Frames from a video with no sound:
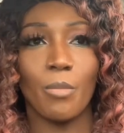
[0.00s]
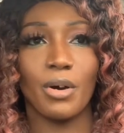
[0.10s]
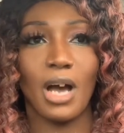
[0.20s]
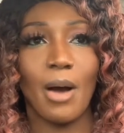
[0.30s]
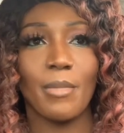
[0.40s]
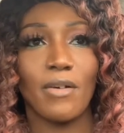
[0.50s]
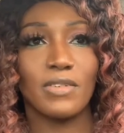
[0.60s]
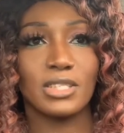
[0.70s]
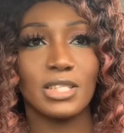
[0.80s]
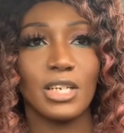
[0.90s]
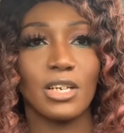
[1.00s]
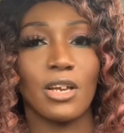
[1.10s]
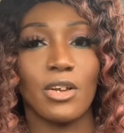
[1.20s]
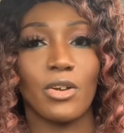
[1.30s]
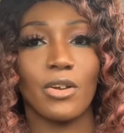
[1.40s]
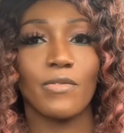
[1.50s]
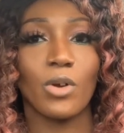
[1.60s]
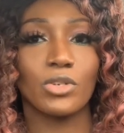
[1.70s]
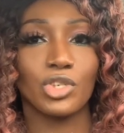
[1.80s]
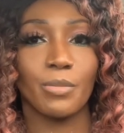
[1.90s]
But I'm not gonna sit here and if you're
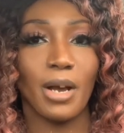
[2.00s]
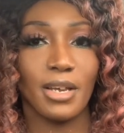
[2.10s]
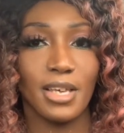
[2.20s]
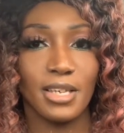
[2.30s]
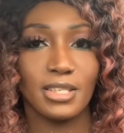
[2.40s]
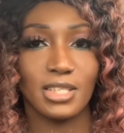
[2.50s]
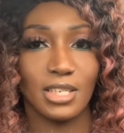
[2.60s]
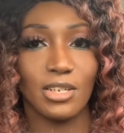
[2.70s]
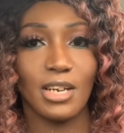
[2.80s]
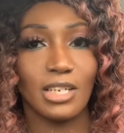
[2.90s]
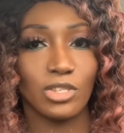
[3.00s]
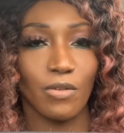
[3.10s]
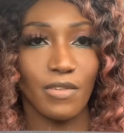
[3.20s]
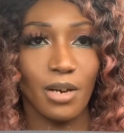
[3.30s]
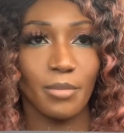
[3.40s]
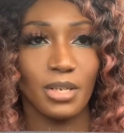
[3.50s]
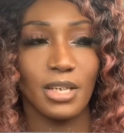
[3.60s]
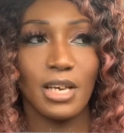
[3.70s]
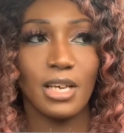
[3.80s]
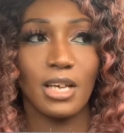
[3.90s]
gonna treat my kids like they're not your
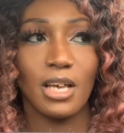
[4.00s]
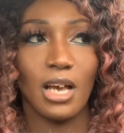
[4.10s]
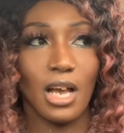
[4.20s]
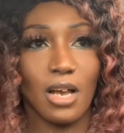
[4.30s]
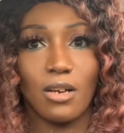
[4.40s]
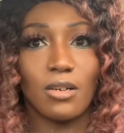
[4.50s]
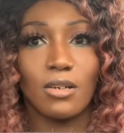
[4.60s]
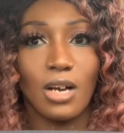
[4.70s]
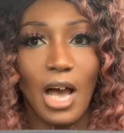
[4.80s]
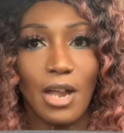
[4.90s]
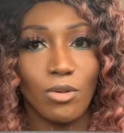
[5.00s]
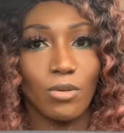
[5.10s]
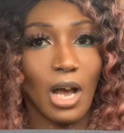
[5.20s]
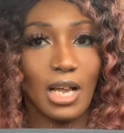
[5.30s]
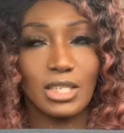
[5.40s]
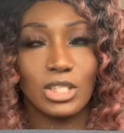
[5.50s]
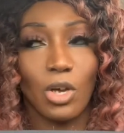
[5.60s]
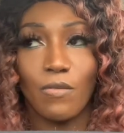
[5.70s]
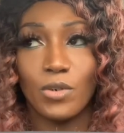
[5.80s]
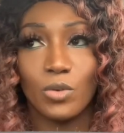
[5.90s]
family, I don't I just
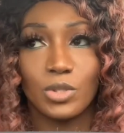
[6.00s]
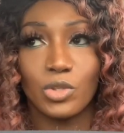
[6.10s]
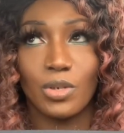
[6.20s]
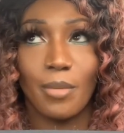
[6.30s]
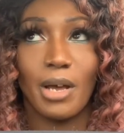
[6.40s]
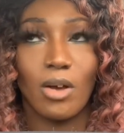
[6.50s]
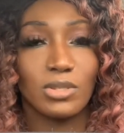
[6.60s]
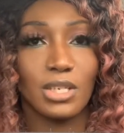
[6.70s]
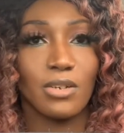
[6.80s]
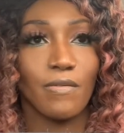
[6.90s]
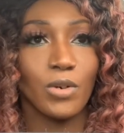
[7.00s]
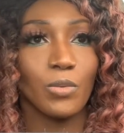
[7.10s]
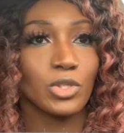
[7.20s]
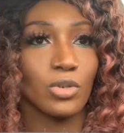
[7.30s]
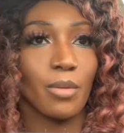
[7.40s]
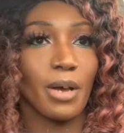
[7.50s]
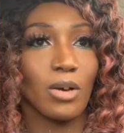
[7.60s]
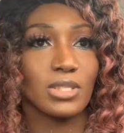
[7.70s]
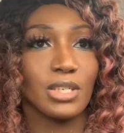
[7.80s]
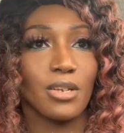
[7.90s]
don't fool with you and I'm not gonna sit here and fool with you and I'm not
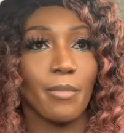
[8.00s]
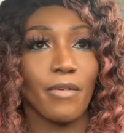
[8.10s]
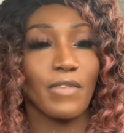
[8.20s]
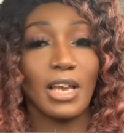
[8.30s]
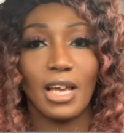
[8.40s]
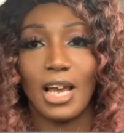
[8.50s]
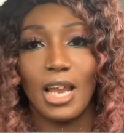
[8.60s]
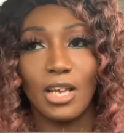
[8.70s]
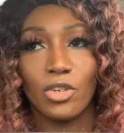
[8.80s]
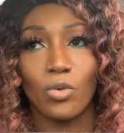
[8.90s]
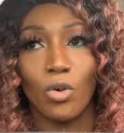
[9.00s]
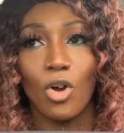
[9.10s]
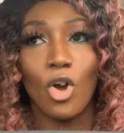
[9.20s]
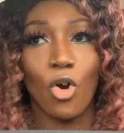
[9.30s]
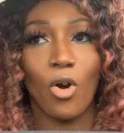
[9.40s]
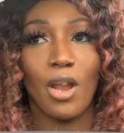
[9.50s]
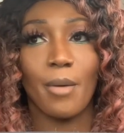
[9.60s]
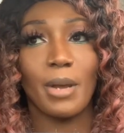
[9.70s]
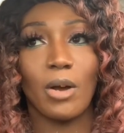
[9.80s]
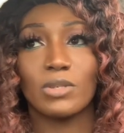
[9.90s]
gonna sit here and be fake like I like you or or and I'm
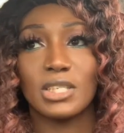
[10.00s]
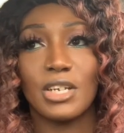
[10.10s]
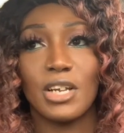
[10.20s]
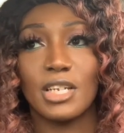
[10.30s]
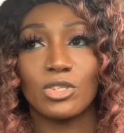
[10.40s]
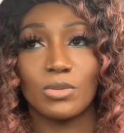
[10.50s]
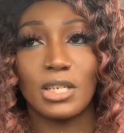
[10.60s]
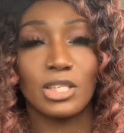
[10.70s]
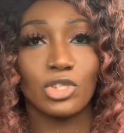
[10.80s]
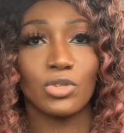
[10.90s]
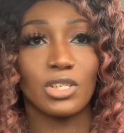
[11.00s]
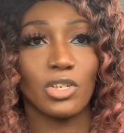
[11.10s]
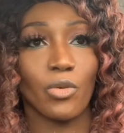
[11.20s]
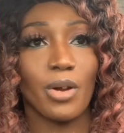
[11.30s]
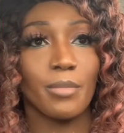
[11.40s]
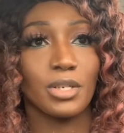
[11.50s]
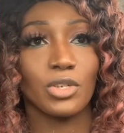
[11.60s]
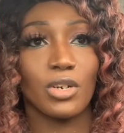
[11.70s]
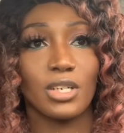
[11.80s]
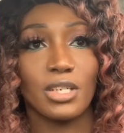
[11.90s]
not gonna sit here and let you think that you're a good grandmother
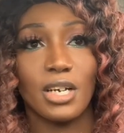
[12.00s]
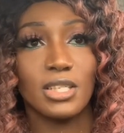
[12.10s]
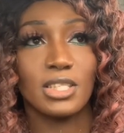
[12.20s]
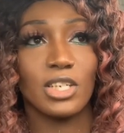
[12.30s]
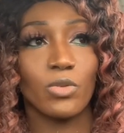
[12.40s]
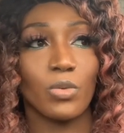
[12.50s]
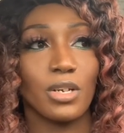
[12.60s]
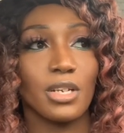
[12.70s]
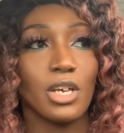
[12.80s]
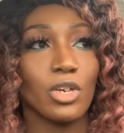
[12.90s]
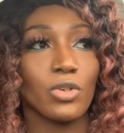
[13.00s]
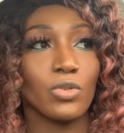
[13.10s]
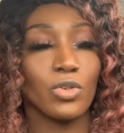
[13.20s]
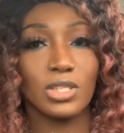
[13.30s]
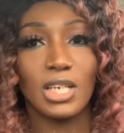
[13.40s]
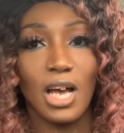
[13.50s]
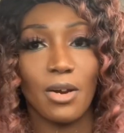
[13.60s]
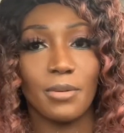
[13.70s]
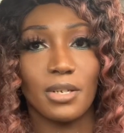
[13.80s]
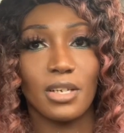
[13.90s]
or a good auntie when you're
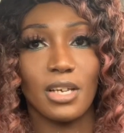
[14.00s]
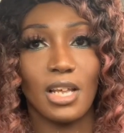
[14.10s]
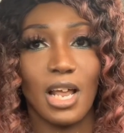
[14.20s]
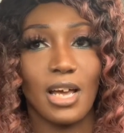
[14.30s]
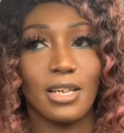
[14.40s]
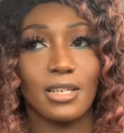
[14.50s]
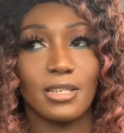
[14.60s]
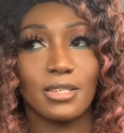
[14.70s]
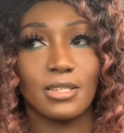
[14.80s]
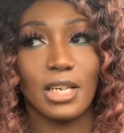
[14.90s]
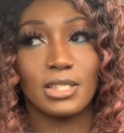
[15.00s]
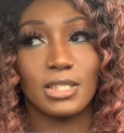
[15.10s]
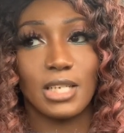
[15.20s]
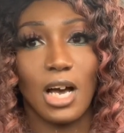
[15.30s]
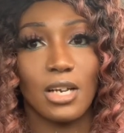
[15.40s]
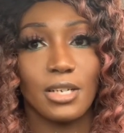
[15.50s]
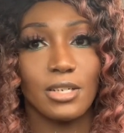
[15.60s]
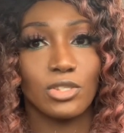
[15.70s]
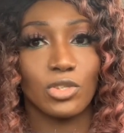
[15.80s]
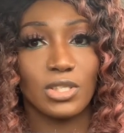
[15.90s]
sorry. And like that's just all it
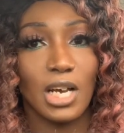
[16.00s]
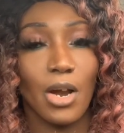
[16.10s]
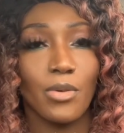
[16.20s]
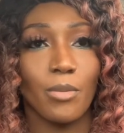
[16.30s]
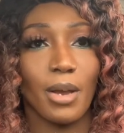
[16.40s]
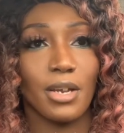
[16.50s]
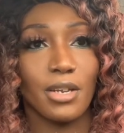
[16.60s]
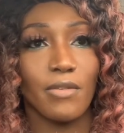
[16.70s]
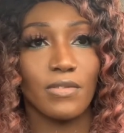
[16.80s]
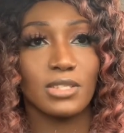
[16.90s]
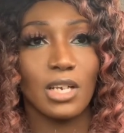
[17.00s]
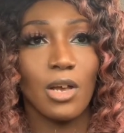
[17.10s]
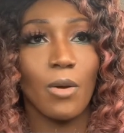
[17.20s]
is. You're sorry, you make a difference.